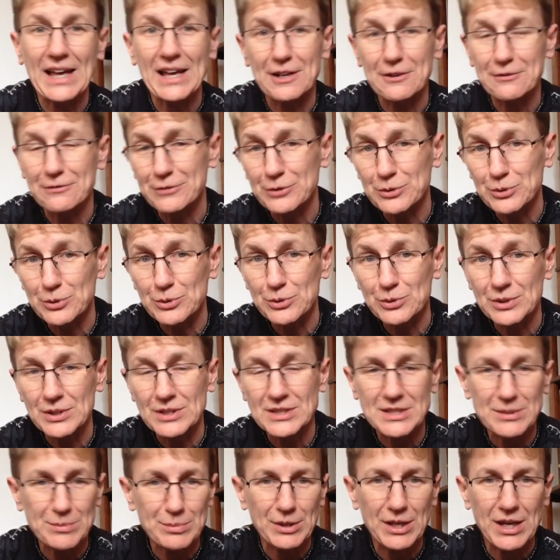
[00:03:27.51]
out of food and
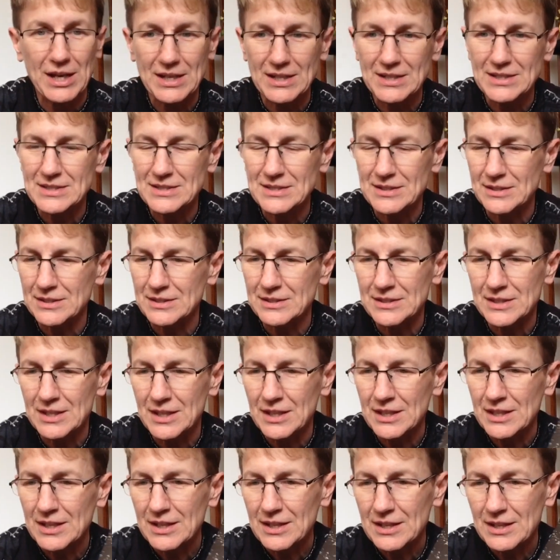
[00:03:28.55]
supplies and
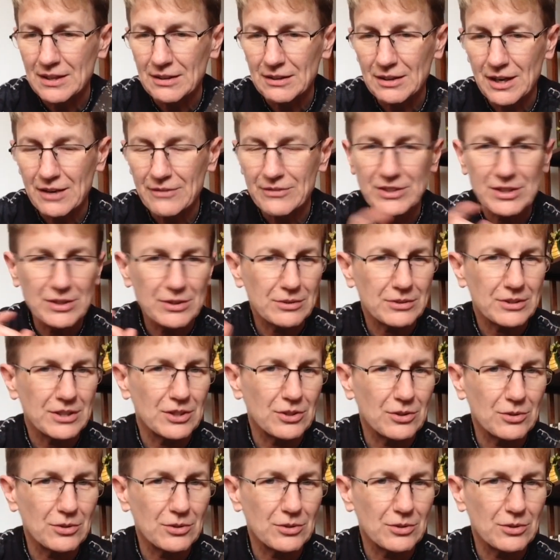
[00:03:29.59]
are having to,